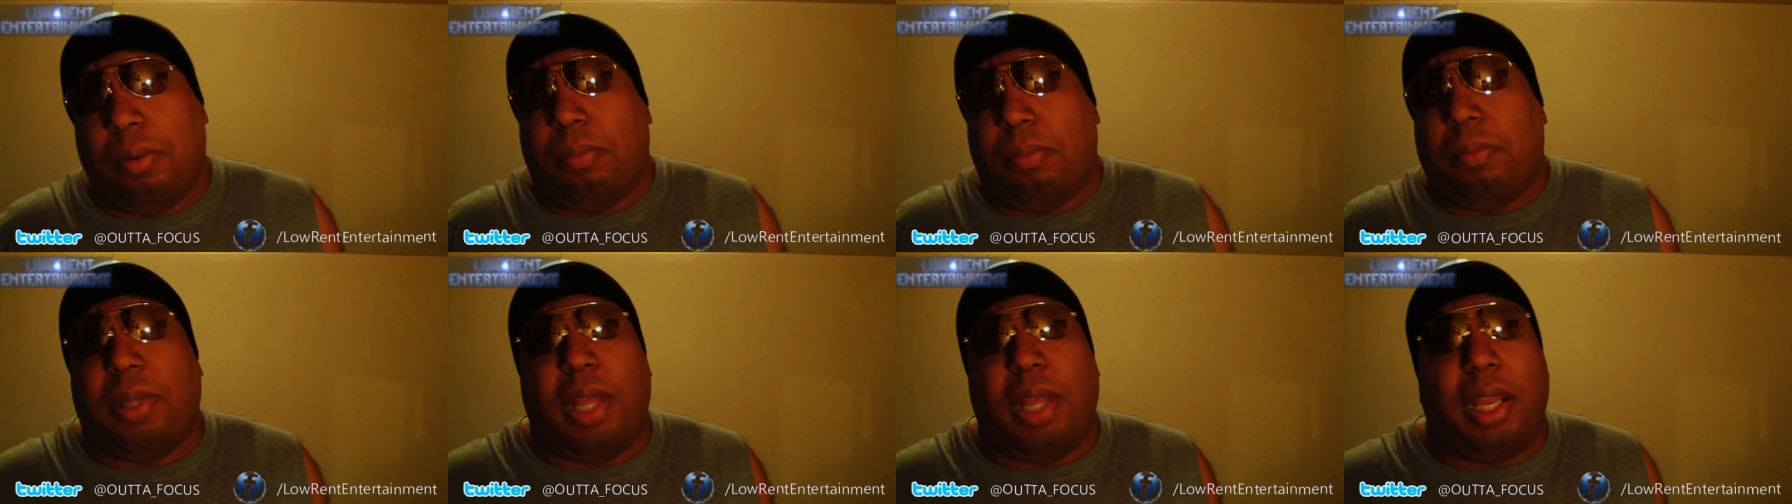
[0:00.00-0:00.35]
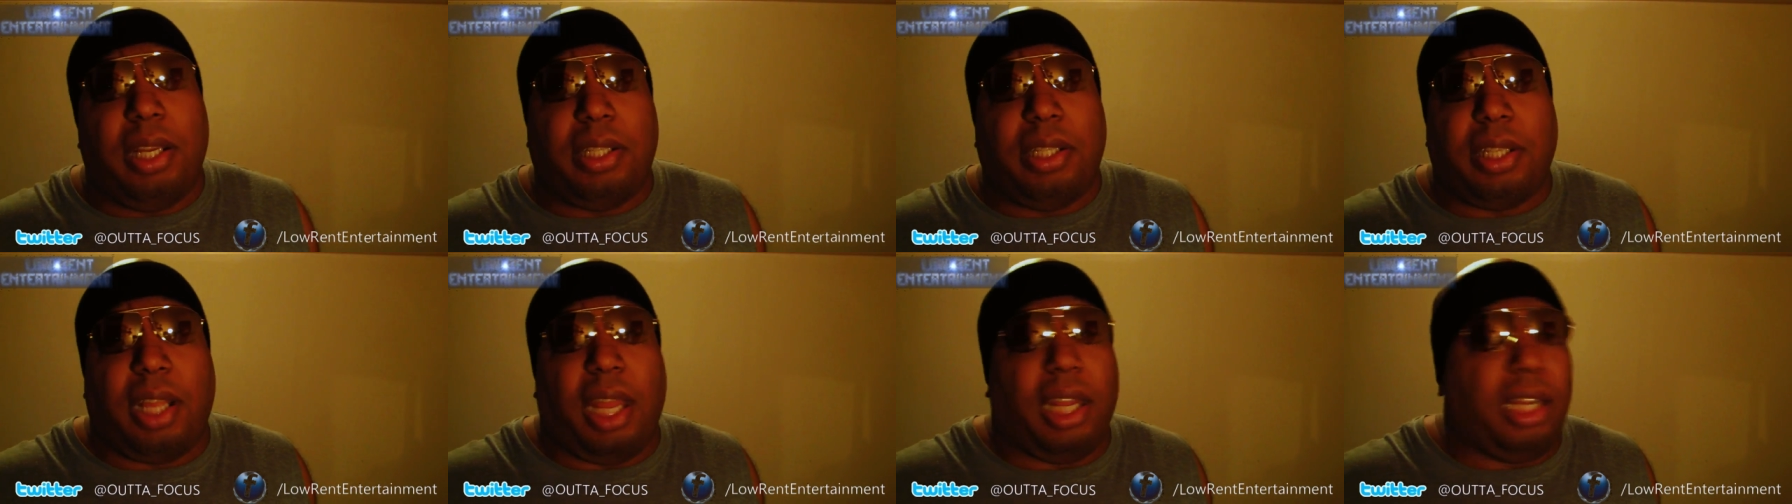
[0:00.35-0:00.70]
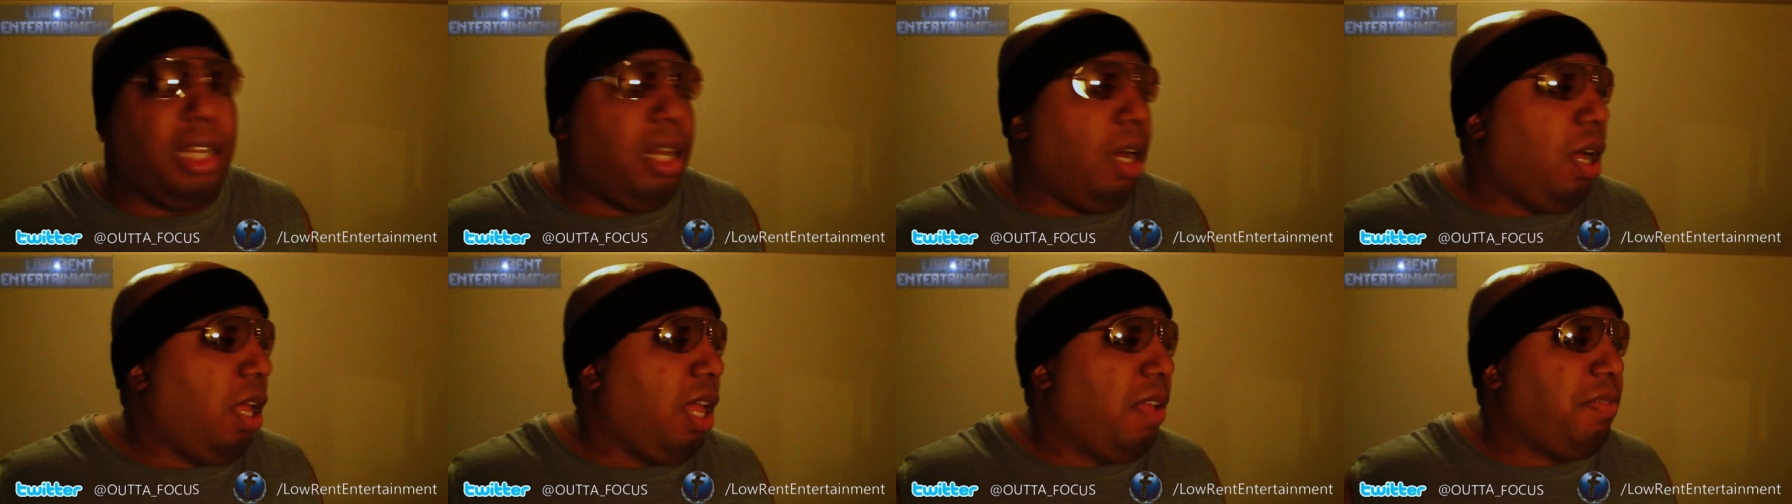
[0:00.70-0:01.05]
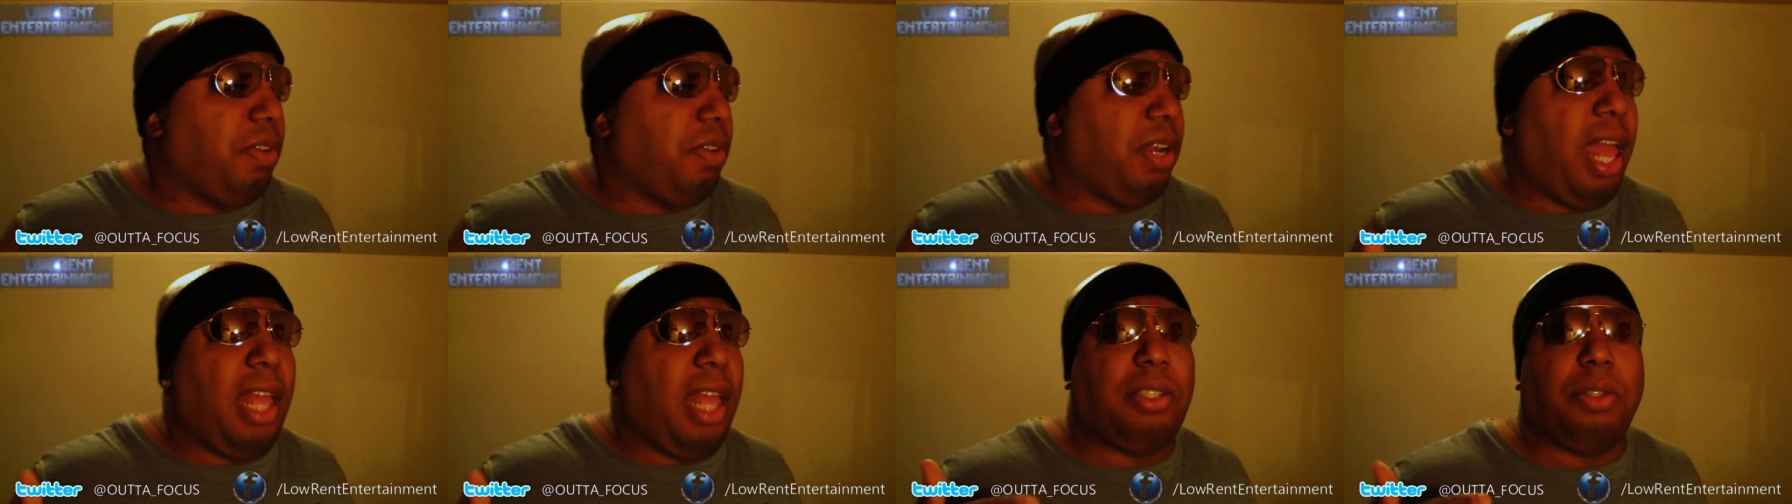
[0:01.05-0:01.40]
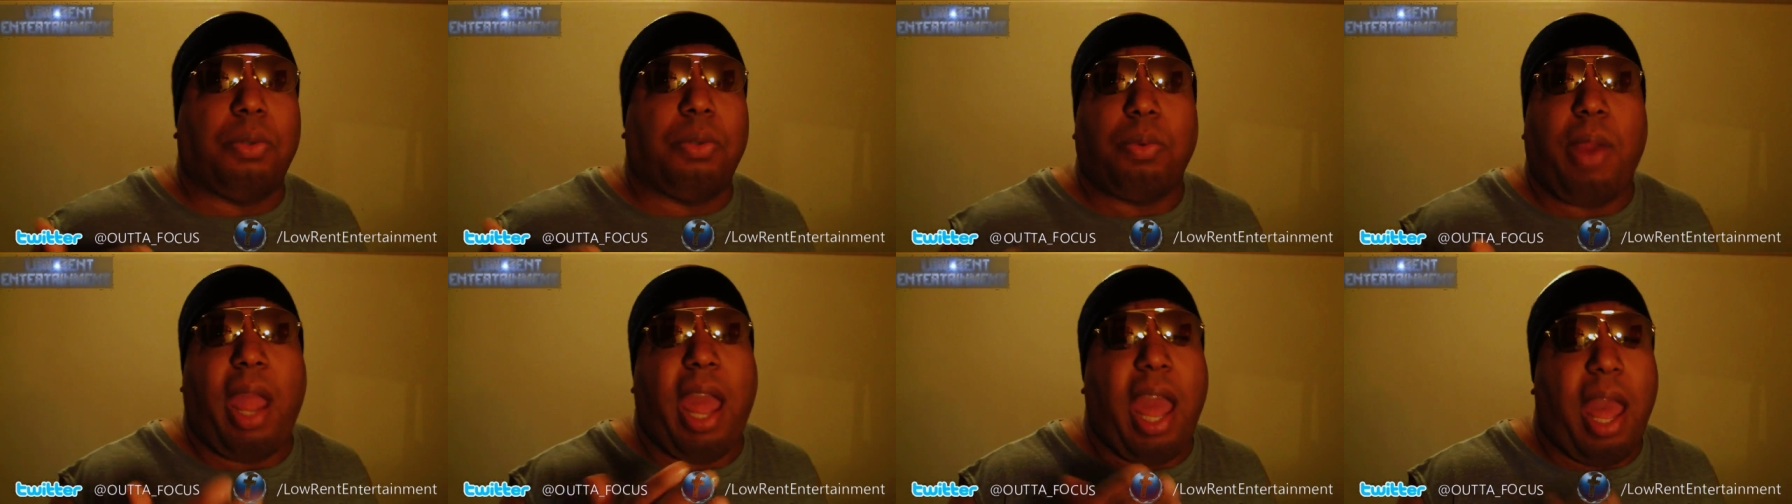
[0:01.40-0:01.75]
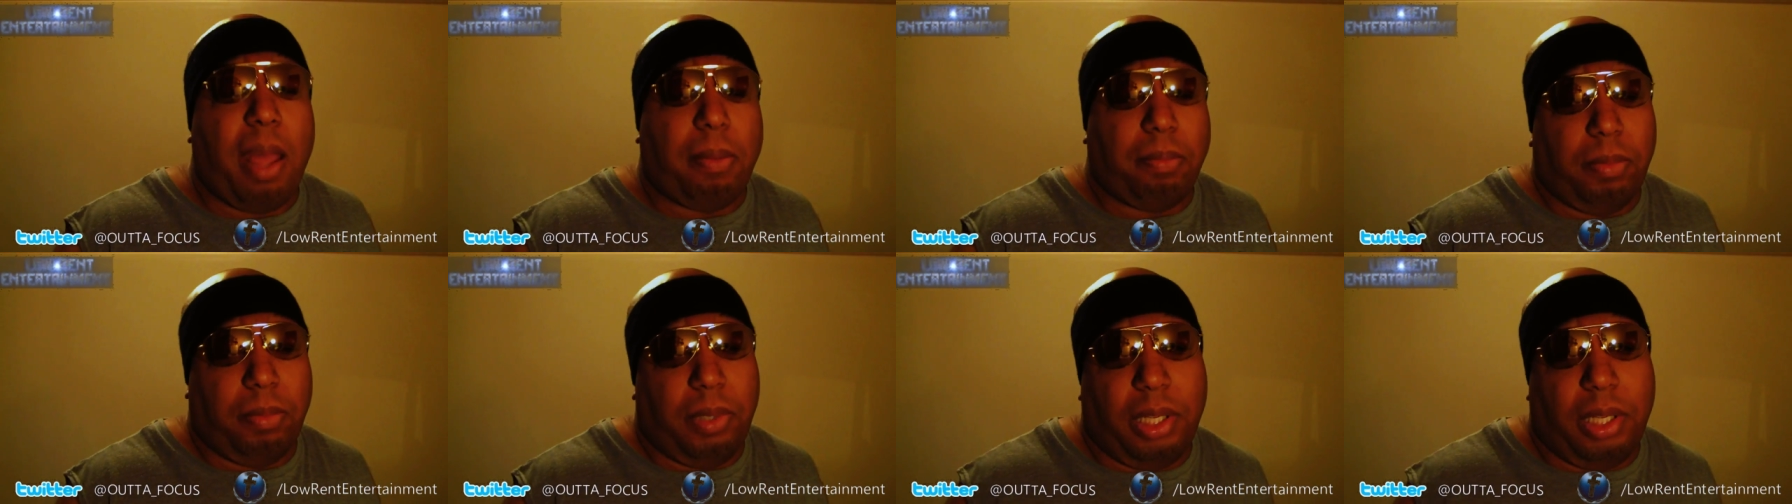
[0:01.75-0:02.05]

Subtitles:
then it's like, oh, after that, it's a wrap.